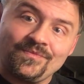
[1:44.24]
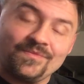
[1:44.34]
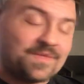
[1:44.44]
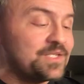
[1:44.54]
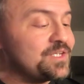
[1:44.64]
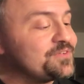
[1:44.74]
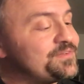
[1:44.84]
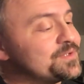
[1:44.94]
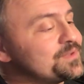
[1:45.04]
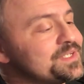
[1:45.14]
Then you get a
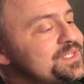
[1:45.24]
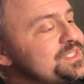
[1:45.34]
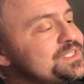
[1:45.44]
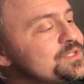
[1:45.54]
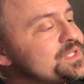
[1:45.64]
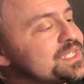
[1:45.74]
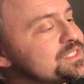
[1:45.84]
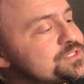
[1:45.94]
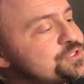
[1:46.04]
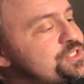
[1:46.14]
fun one. You
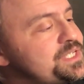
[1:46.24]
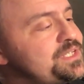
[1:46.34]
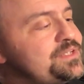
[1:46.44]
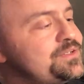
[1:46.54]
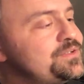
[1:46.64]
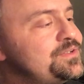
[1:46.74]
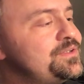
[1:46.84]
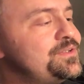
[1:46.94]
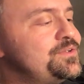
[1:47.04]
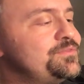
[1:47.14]
get G
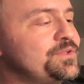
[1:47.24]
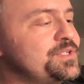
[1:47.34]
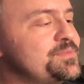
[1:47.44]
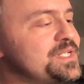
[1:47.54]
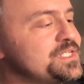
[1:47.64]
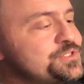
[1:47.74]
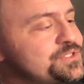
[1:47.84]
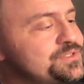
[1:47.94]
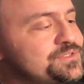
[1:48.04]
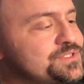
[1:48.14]
fully diminished.
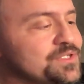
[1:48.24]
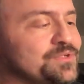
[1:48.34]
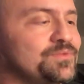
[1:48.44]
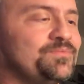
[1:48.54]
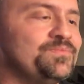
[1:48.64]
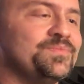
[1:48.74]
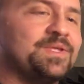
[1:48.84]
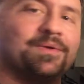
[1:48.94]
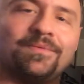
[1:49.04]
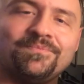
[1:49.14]
So
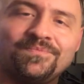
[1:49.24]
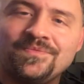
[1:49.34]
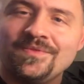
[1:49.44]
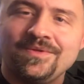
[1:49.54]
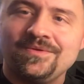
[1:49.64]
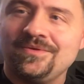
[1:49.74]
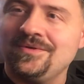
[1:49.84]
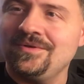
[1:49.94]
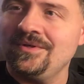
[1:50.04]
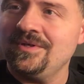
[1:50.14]
here you go.
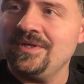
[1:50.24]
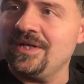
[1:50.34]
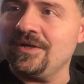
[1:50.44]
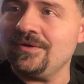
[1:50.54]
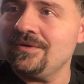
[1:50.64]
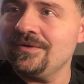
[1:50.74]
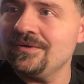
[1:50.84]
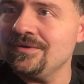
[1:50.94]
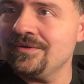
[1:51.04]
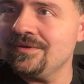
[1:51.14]
Here,
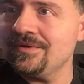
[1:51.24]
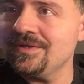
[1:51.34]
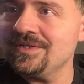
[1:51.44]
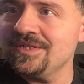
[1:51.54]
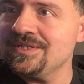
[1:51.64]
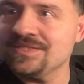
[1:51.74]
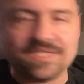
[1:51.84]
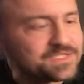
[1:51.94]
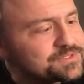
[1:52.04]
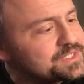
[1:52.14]

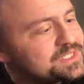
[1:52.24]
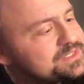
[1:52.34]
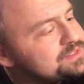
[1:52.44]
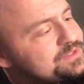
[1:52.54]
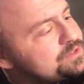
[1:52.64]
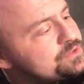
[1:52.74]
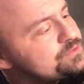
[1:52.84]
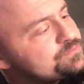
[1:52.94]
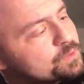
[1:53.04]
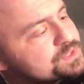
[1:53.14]
6th string,
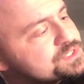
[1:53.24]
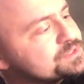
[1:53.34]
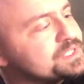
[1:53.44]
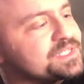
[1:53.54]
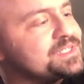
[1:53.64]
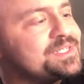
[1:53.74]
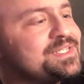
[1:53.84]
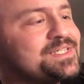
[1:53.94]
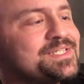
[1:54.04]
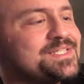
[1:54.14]
4th string,
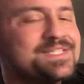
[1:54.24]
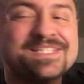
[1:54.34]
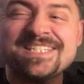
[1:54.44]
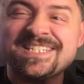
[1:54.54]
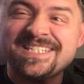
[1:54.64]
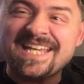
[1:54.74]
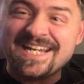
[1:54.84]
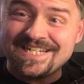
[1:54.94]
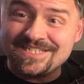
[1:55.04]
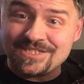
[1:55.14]

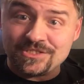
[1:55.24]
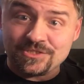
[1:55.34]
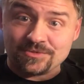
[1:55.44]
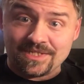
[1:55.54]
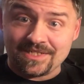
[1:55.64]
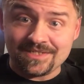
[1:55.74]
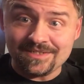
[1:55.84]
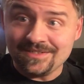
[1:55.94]
2nd string,